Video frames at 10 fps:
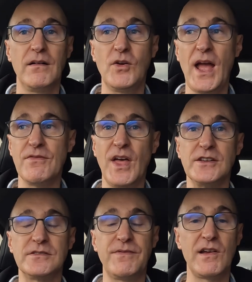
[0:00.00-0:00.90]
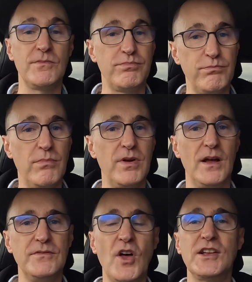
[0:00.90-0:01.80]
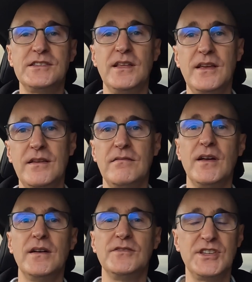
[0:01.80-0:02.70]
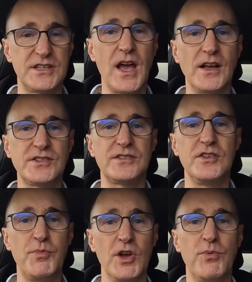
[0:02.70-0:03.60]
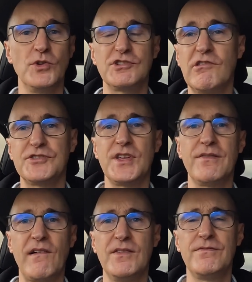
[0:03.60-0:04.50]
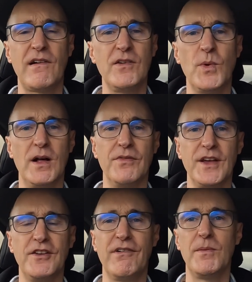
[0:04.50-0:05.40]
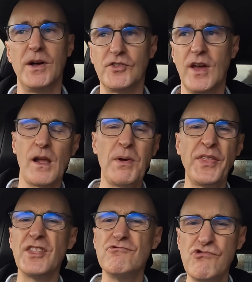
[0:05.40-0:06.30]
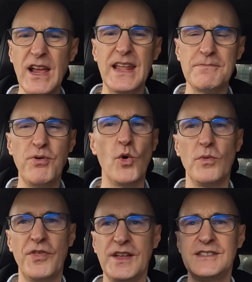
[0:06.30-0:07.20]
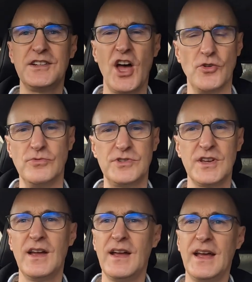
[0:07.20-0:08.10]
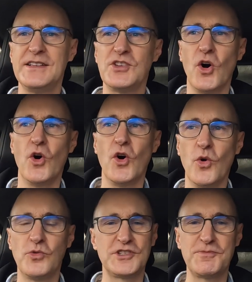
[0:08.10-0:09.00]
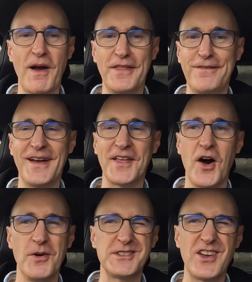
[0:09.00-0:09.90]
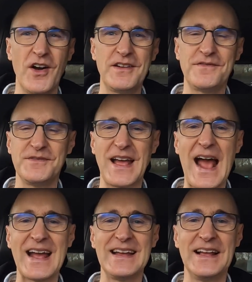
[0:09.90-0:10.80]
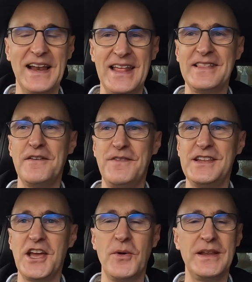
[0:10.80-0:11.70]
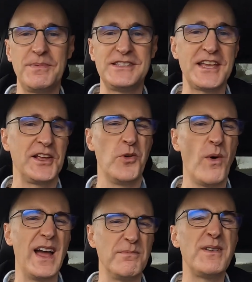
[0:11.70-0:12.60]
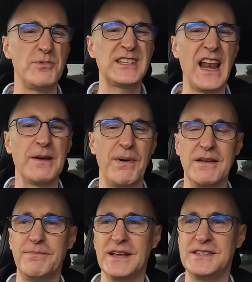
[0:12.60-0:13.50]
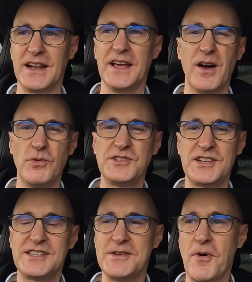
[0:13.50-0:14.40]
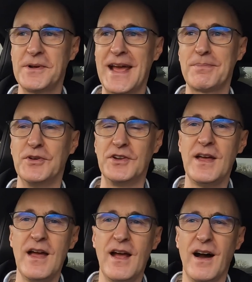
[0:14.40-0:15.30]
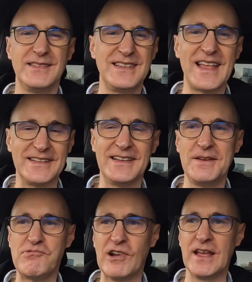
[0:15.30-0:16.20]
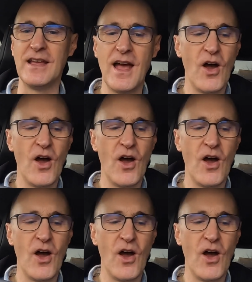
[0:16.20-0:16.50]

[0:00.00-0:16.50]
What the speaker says: Okay, thanks. Very nicely discussed. You put your points across there very, very well. Thank you very much. But I think the really important thing to note is that, despite the fact that I was kind of angling the video in a particular way, it was clickbait basically, and I wanted to see what would happen. I did that deliberately.